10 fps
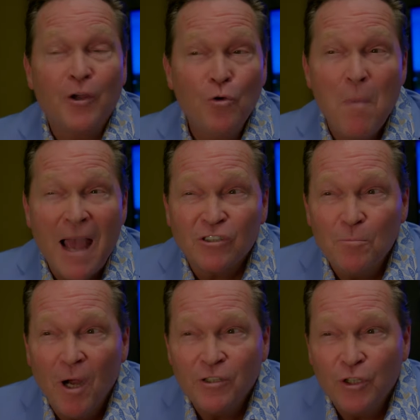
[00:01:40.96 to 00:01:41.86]
Are you
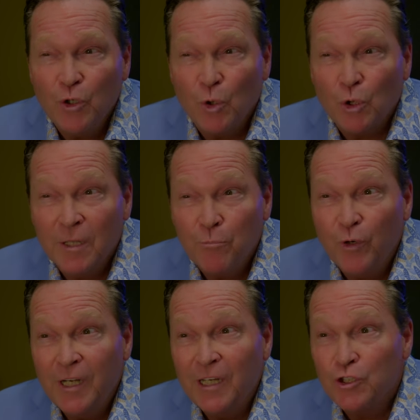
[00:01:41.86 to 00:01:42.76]
maximizing your
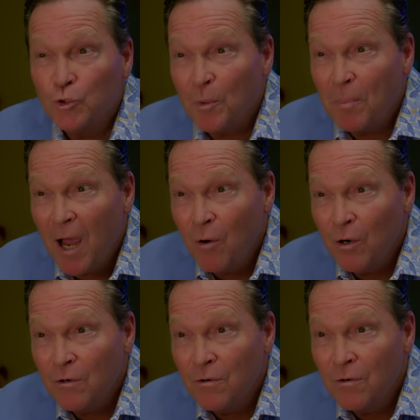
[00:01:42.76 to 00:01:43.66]
lip-reading superpower?